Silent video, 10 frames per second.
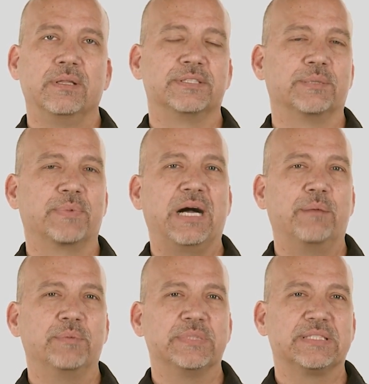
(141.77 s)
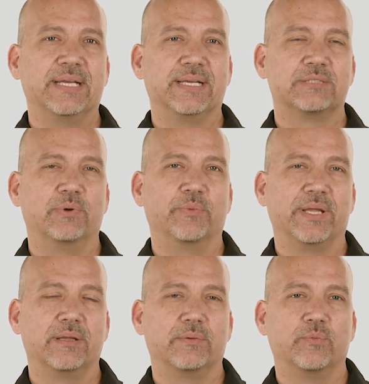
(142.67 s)
There's some common mistakes
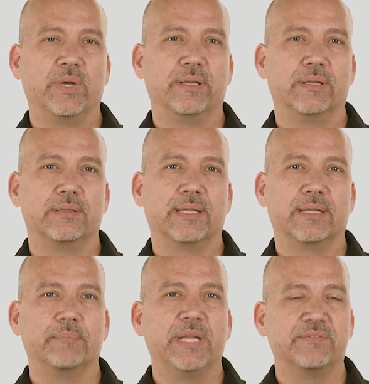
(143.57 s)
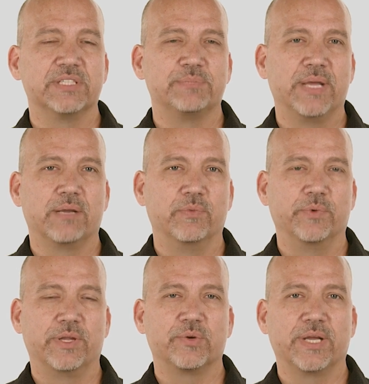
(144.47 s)
that many of us make
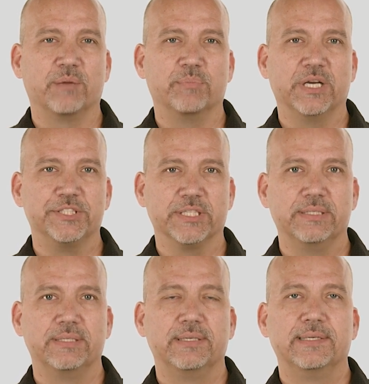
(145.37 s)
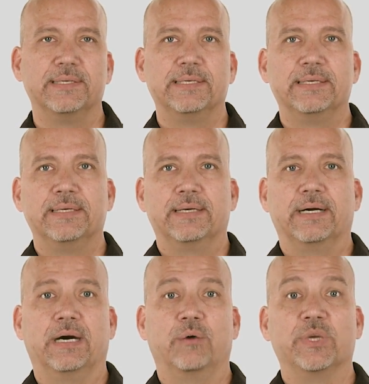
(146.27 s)
when we create our budget.
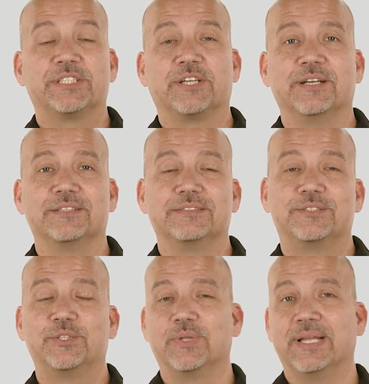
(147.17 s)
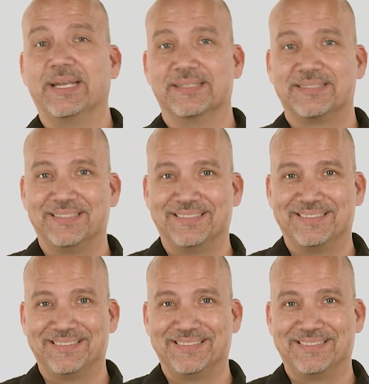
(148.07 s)
We start too late.